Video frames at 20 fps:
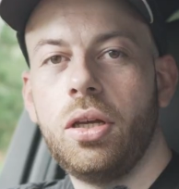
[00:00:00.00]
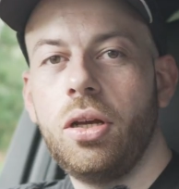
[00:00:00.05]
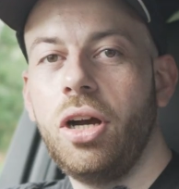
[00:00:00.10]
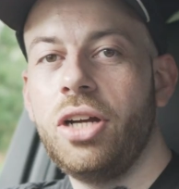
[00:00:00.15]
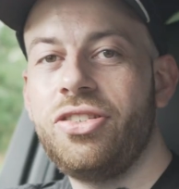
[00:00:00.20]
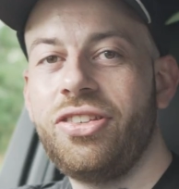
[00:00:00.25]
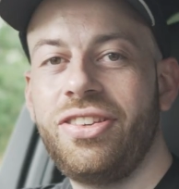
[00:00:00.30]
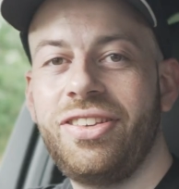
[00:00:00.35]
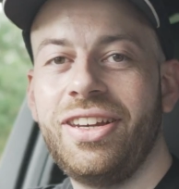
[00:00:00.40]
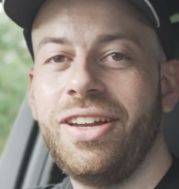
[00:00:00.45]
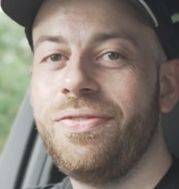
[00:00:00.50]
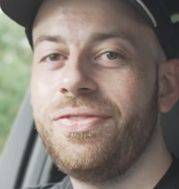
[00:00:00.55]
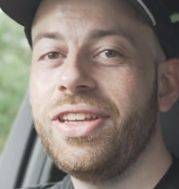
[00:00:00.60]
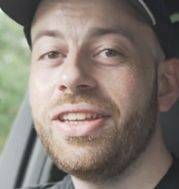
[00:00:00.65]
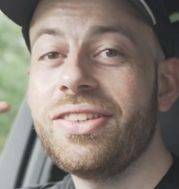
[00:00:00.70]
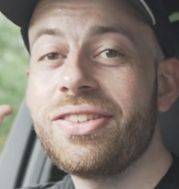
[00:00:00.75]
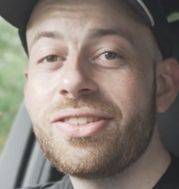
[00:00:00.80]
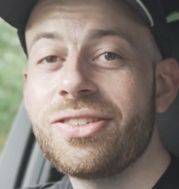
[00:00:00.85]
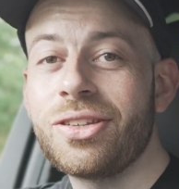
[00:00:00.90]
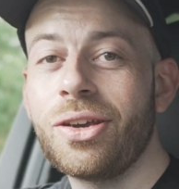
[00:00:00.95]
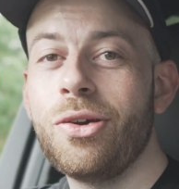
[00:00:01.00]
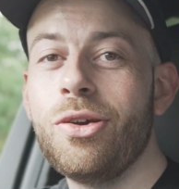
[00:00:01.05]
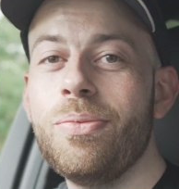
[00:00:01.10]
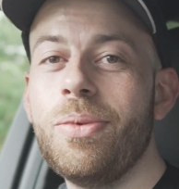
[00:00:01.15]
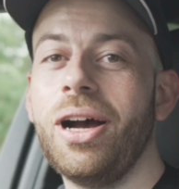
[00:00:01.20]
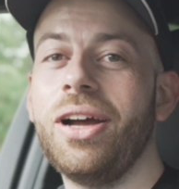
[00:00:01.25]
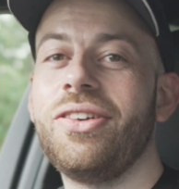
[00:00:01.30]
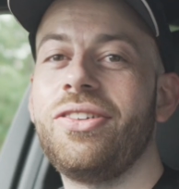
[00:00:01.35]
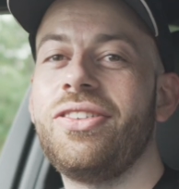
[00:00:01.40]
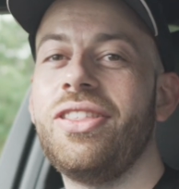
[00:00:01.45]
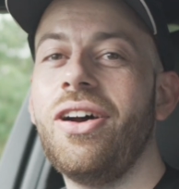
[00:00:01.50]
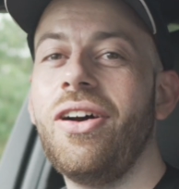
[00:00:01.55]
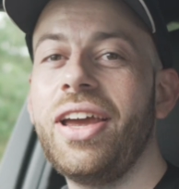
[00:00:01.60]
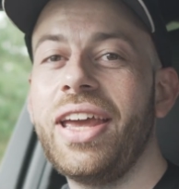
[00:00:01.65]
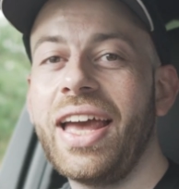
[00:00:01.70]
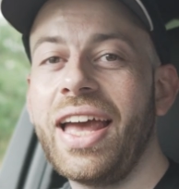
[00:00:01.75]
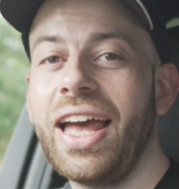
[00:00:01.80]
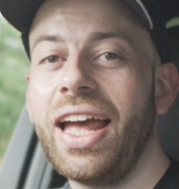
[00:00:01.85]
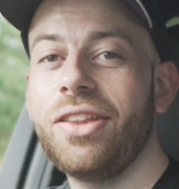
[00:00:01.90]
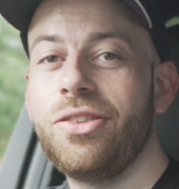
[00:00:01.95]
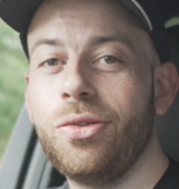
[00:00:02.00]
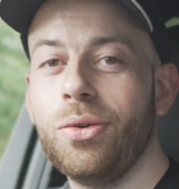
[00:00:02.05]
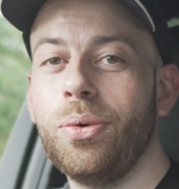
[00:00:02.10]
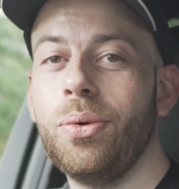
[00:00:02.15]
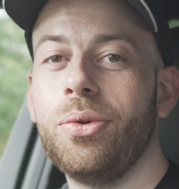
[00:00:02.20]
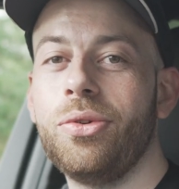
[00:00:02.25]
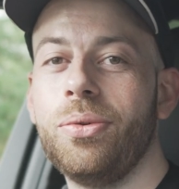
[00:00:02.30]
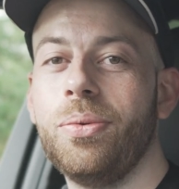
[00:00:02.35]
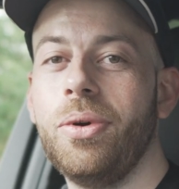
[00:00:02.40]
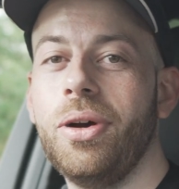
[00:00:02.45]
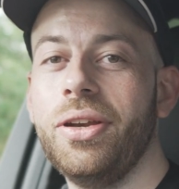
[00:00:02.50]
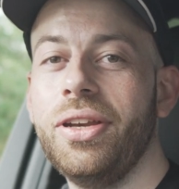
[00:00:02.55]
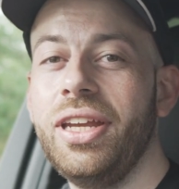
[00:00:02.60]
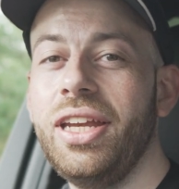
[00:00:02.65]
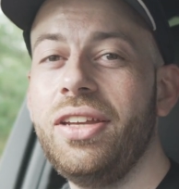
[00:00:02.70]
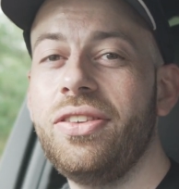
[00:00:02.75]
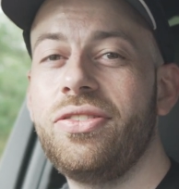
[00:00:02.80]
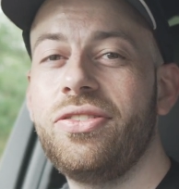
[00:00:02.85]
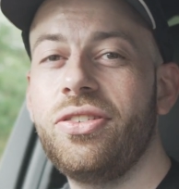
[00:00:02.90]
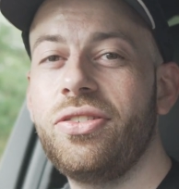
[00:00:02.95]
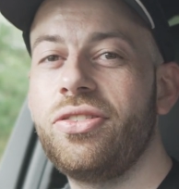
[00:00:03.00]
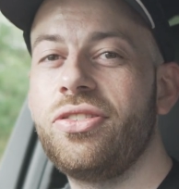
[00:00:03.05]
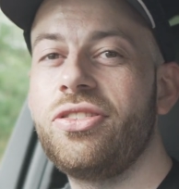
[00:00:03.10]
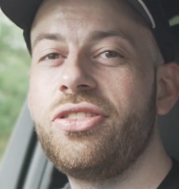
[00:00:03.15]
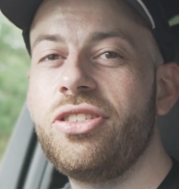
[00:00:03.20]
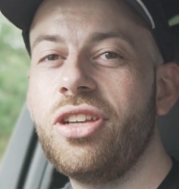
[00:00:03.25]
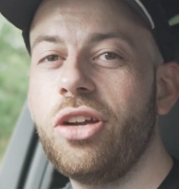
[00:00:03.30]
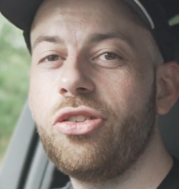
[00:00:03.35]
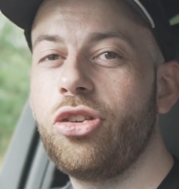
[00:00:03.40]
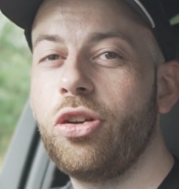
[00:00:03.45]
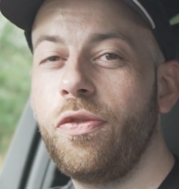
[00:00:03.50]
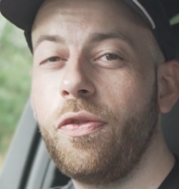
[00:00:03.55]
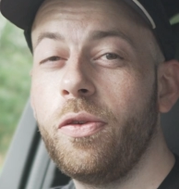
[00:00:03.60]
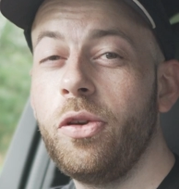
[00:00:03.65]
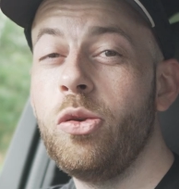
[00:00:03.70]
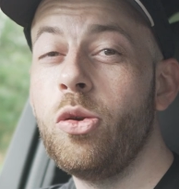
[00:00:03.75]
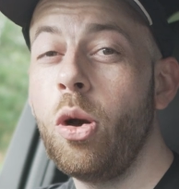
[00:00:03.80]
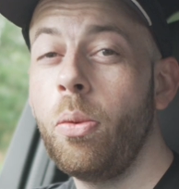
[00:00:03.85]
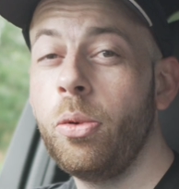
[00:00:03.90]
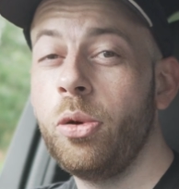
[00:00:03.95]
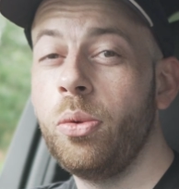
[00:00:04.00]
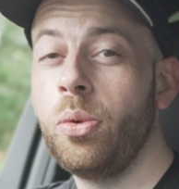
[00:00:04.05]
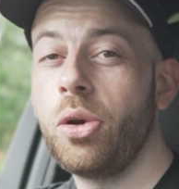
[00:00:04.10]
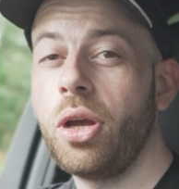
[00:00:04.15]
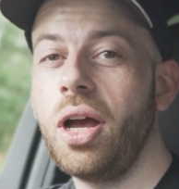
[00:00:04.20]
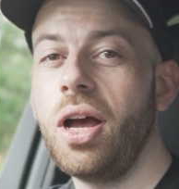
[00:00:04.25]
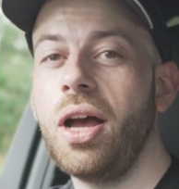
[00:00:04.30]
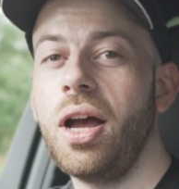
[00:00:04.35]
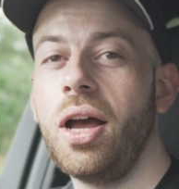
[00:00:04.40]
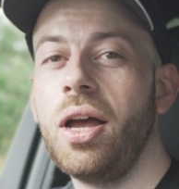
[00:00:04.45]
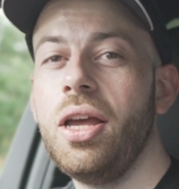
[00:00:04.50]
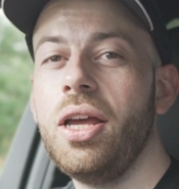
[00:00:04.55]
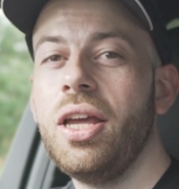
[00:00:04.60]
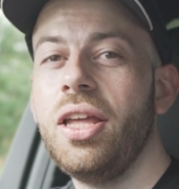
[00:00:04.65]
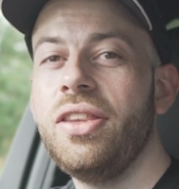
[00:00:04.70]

I just loved it so much that I had to order one. It's just such a phenomenal car.